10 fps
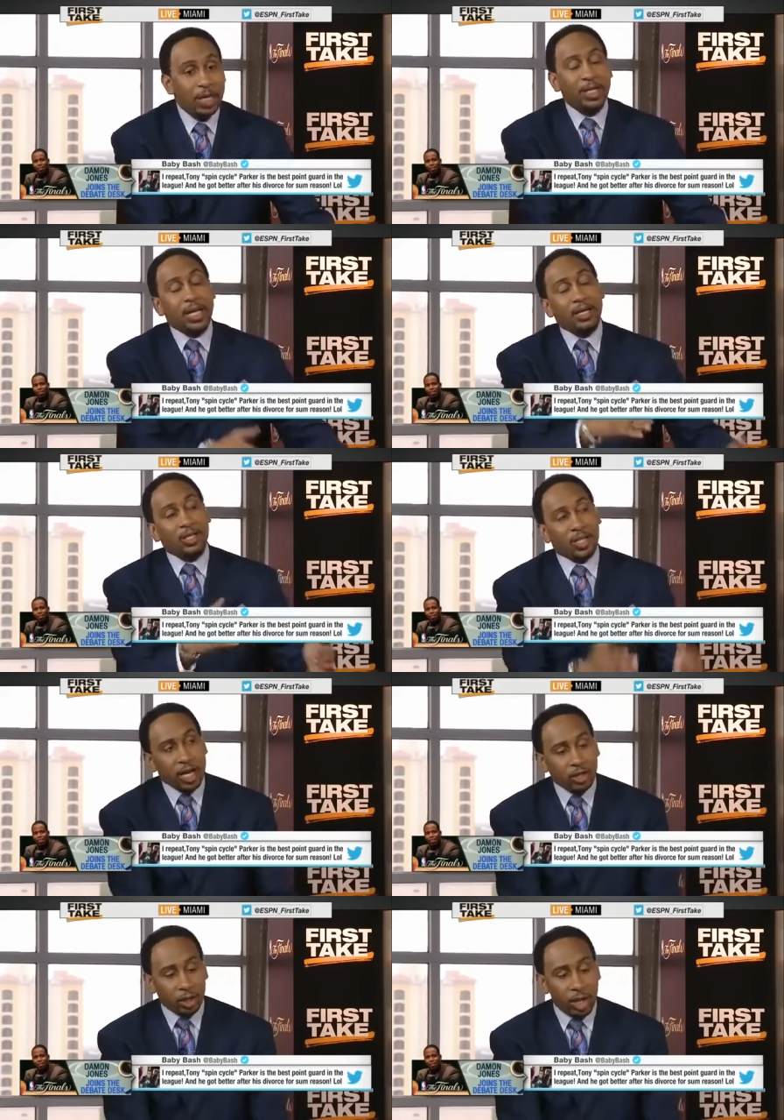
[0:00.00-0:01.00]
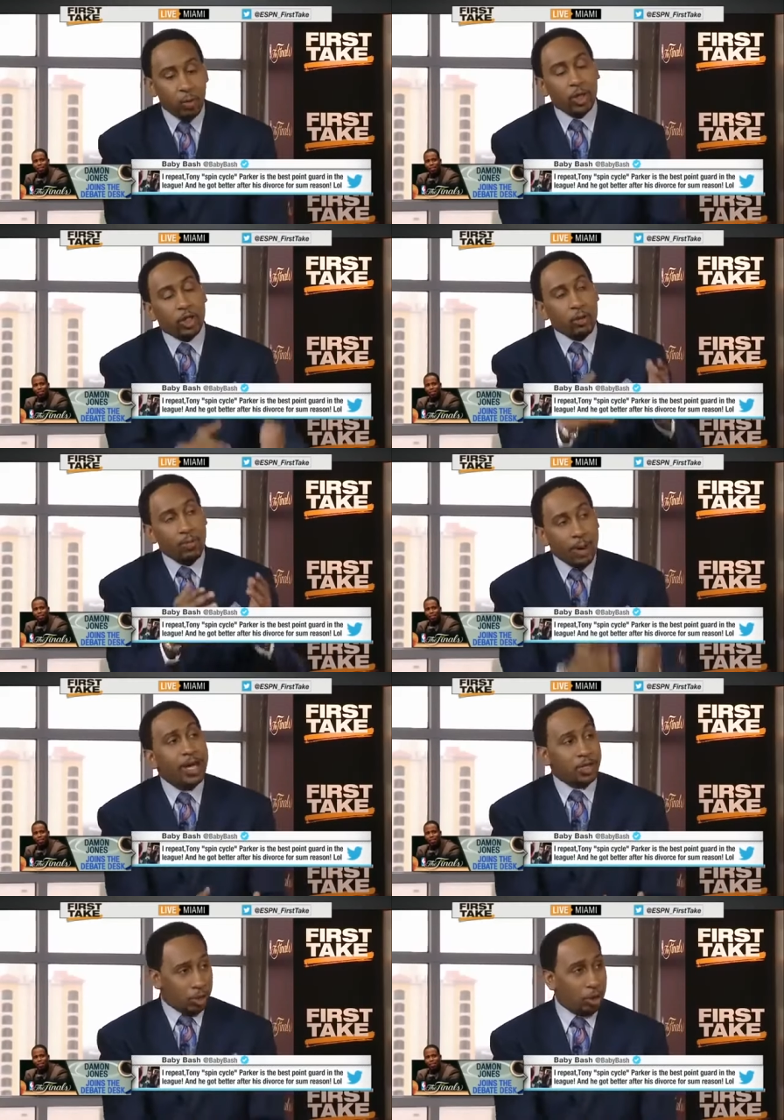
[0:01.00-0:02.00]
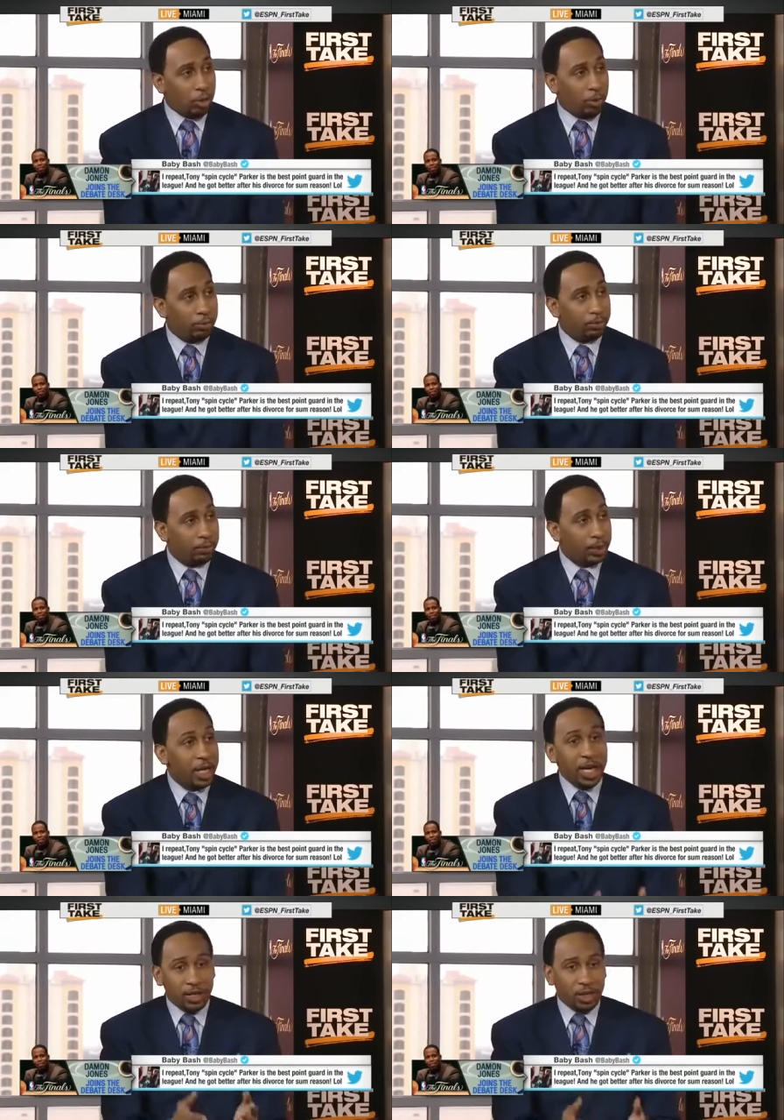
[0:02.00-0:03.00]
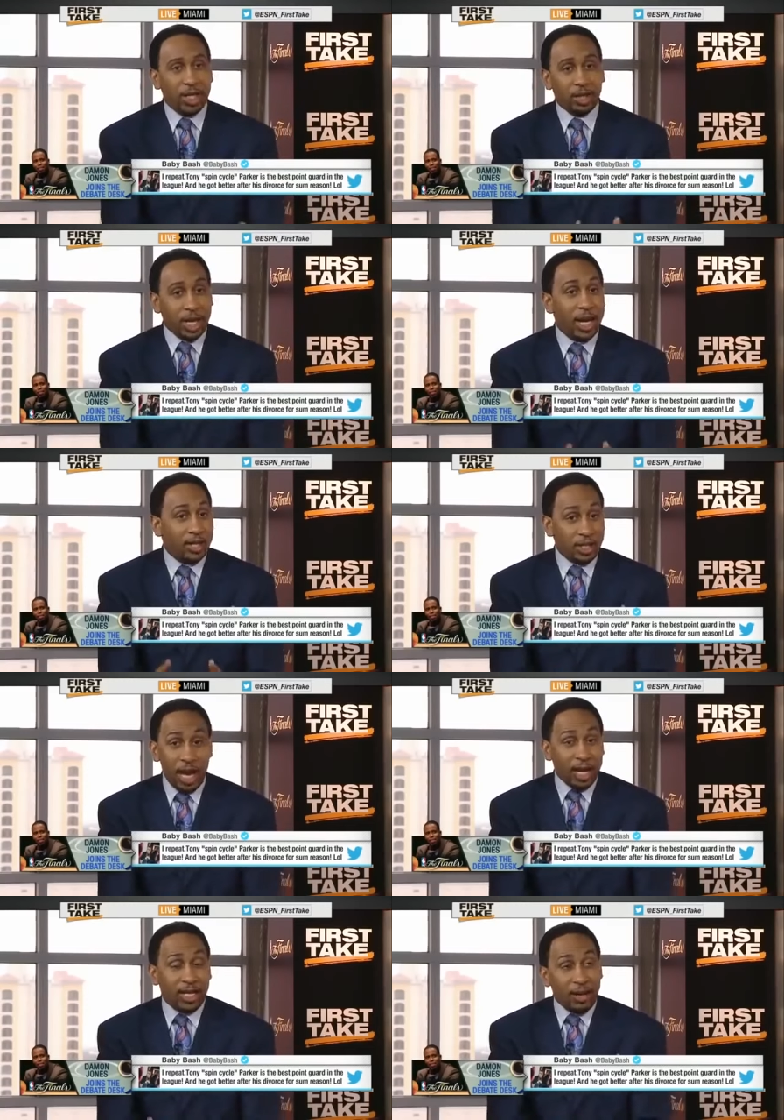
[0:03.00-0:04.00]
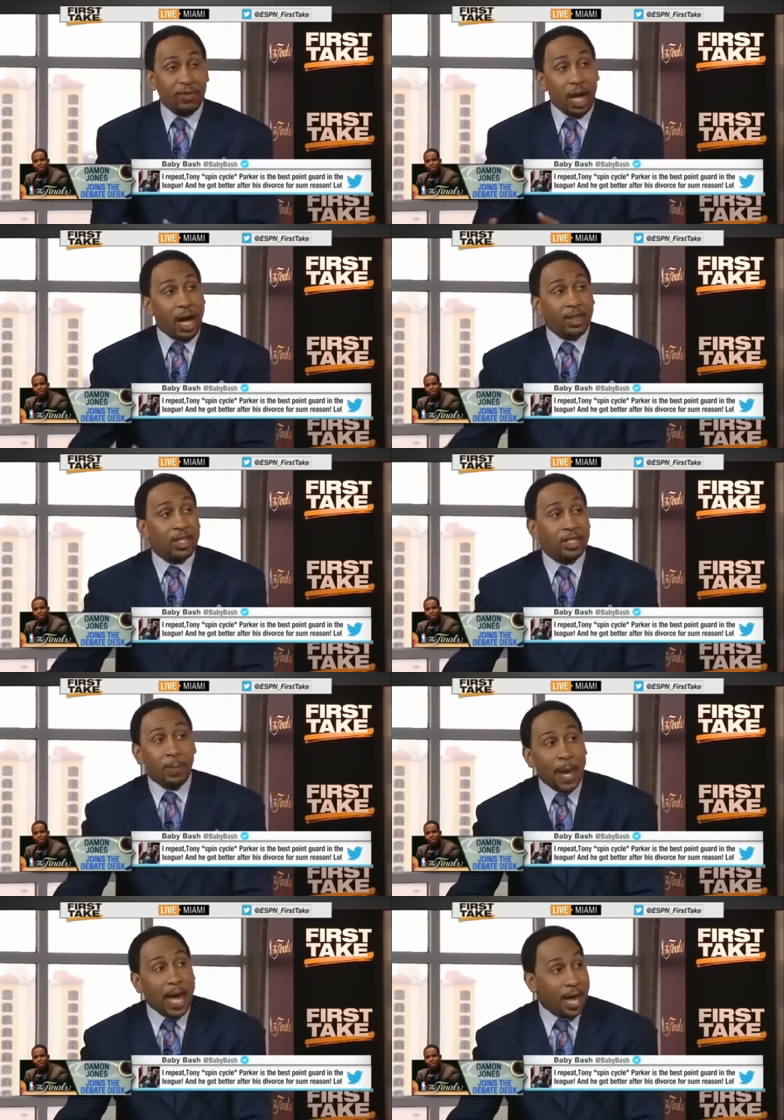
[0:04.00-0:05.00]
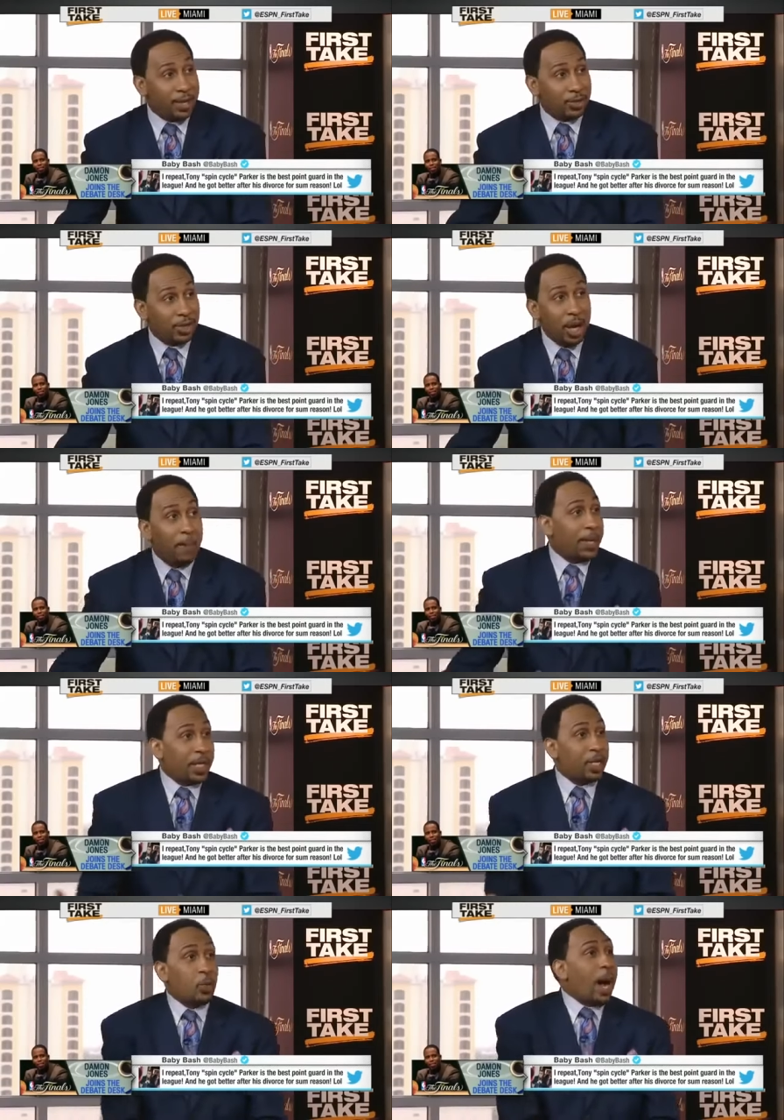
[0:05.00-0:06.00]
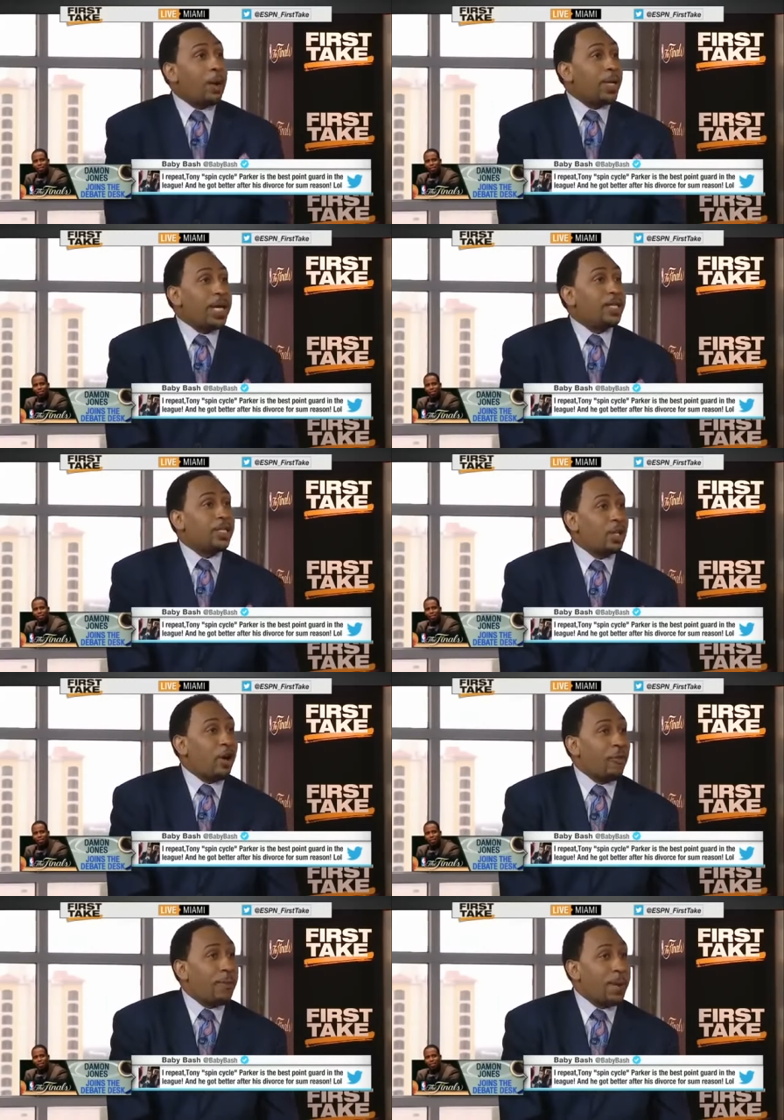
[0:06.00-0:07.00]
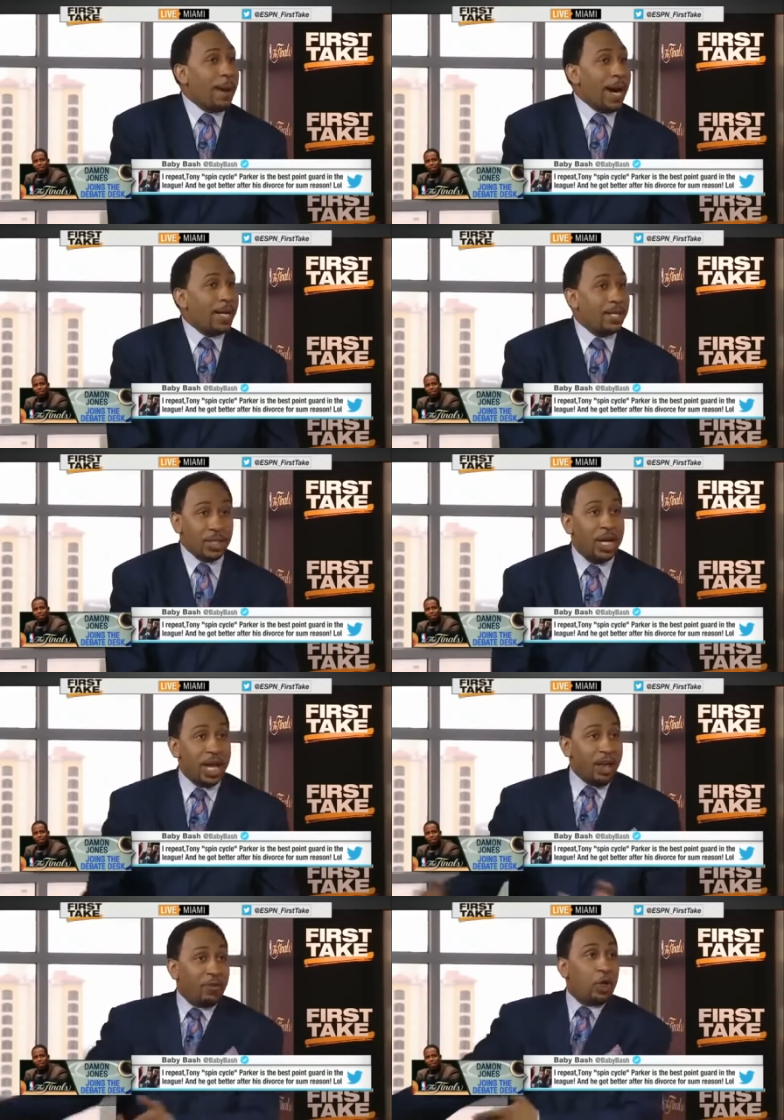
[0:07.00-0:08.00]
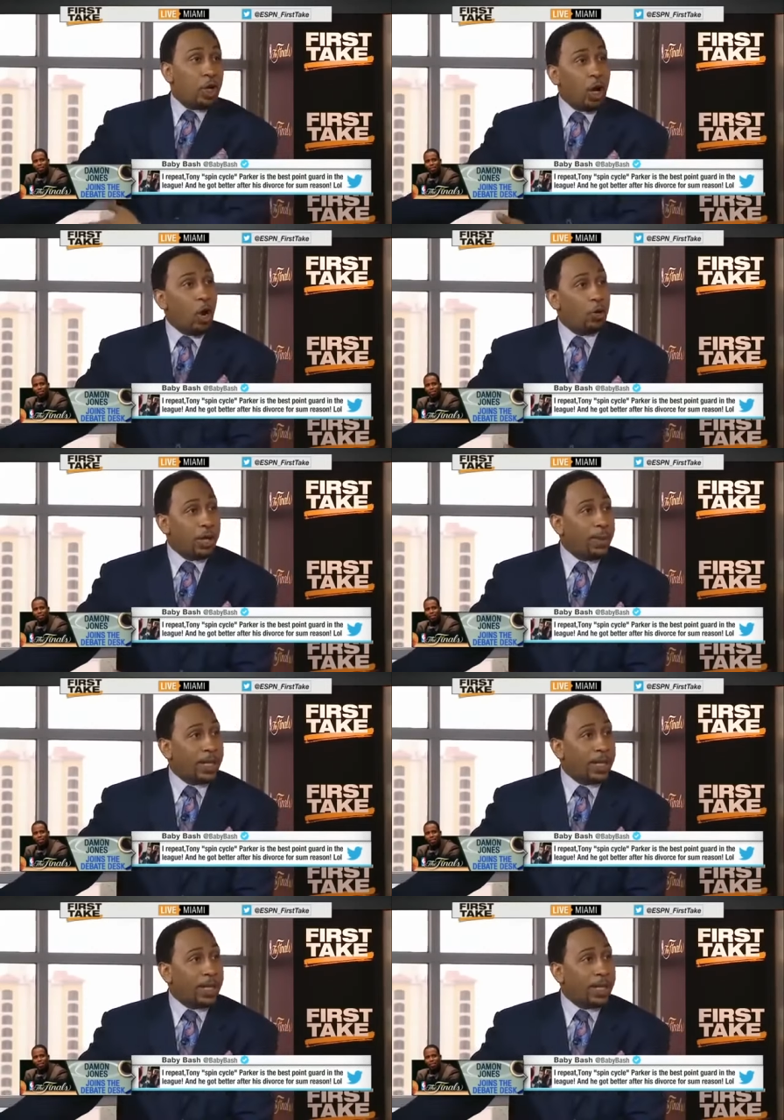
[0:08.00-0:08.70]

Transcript: then essentially what you must do is sit there and give the others a pass. Because why would he deserve a B- if you're going to hold them